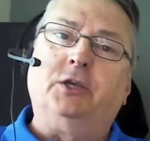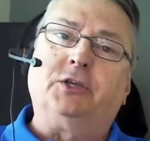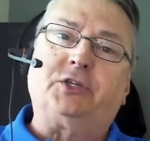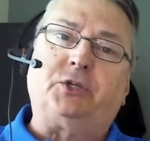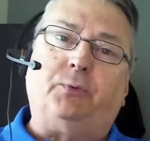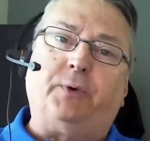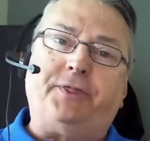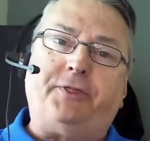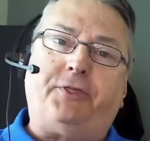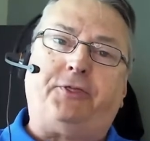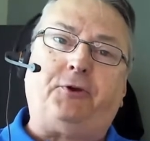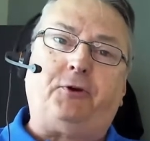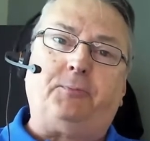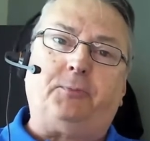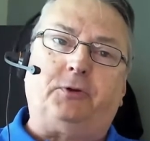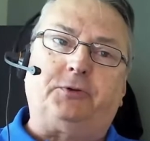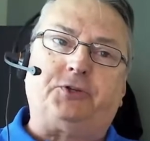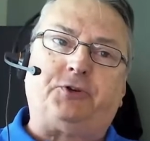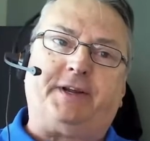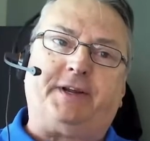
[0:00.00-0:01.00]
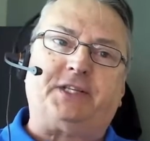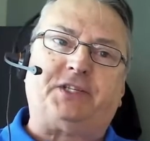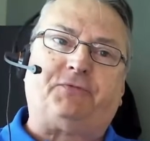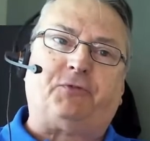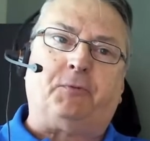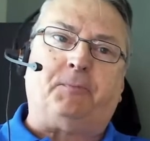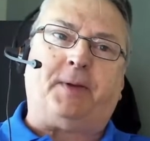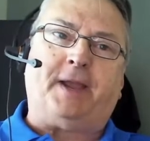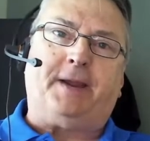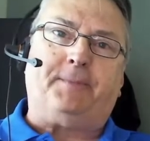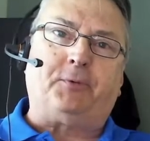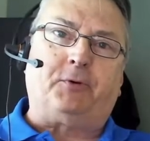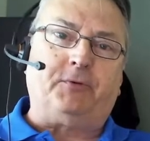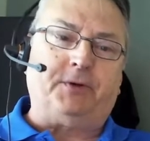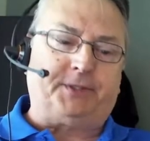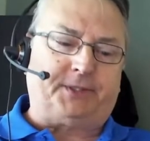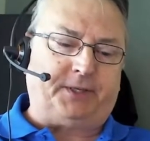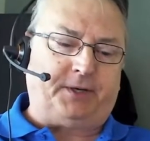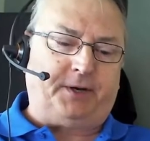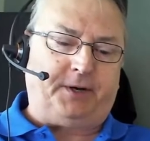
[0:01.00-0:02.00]
So when thermal transfer paper
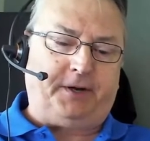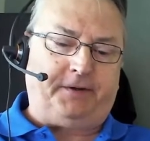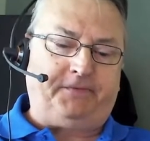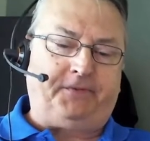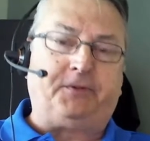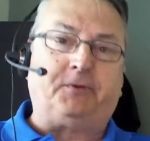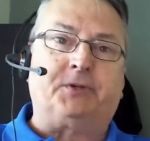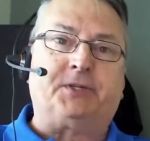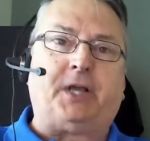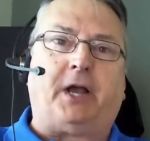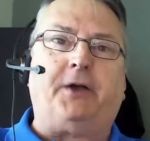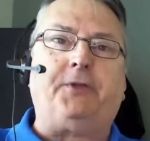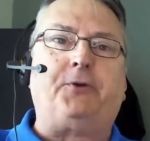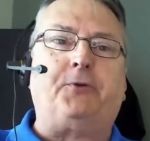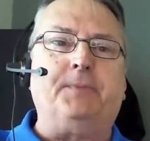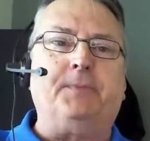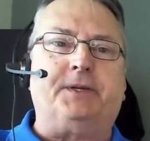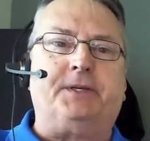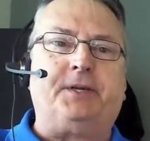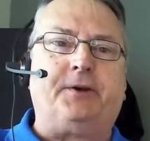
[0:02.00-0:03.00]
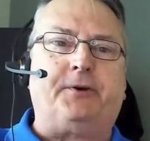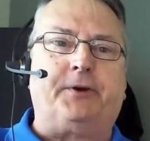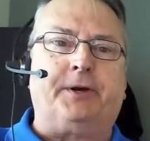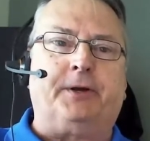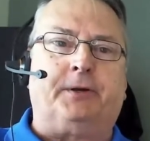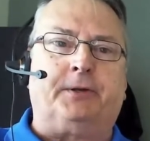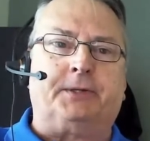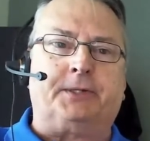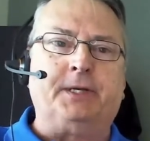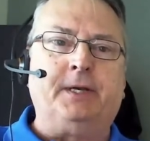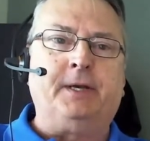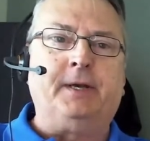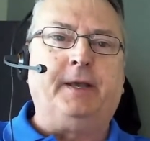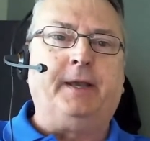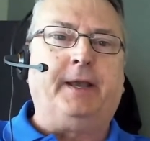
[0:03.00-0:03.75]
isn't enough, there's other materials.